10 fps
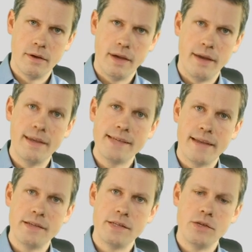in this
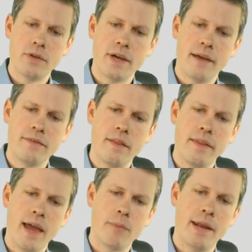attitude until
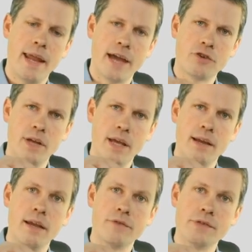the airplane actually
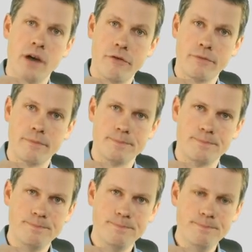lifts off.
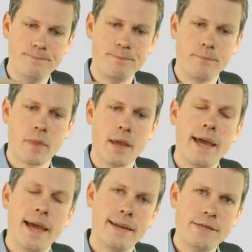
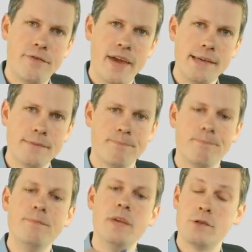In this phase,
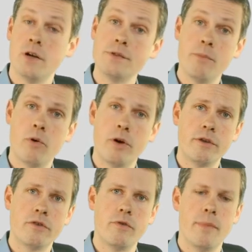it's also
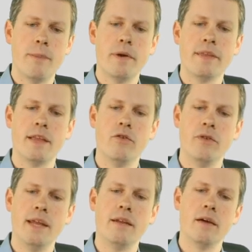important to remember that you
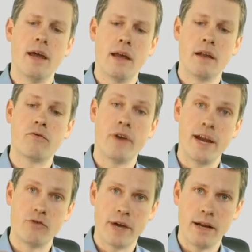need a lot of
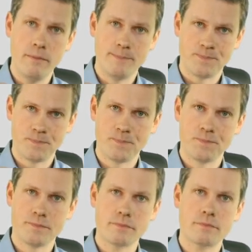right rudder
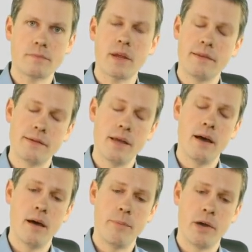
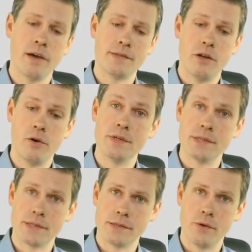because the nose is
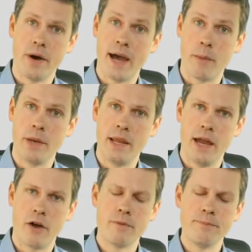so high up in the air.